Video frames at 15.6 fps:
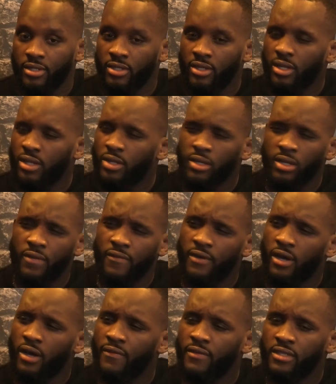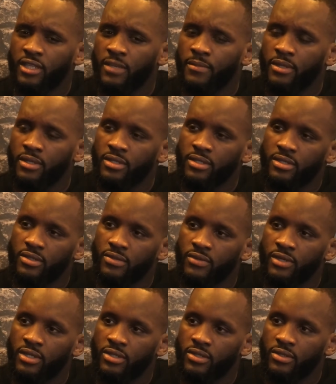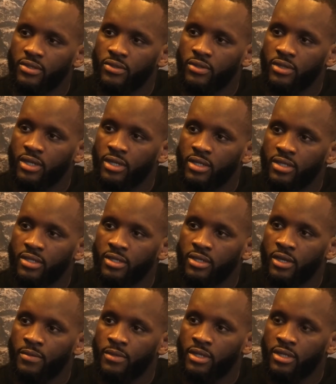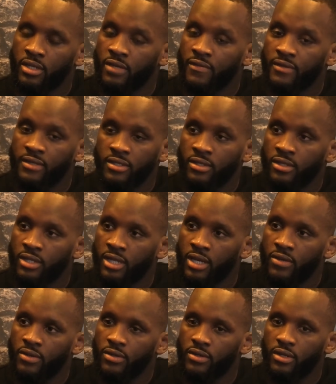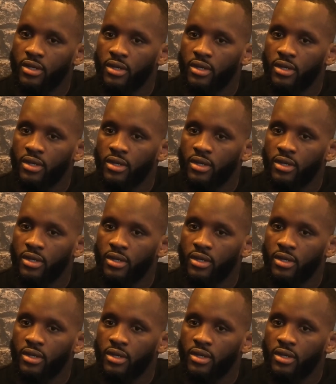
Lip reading: None of our other siblings really took on it. You know what I mean? Even still now.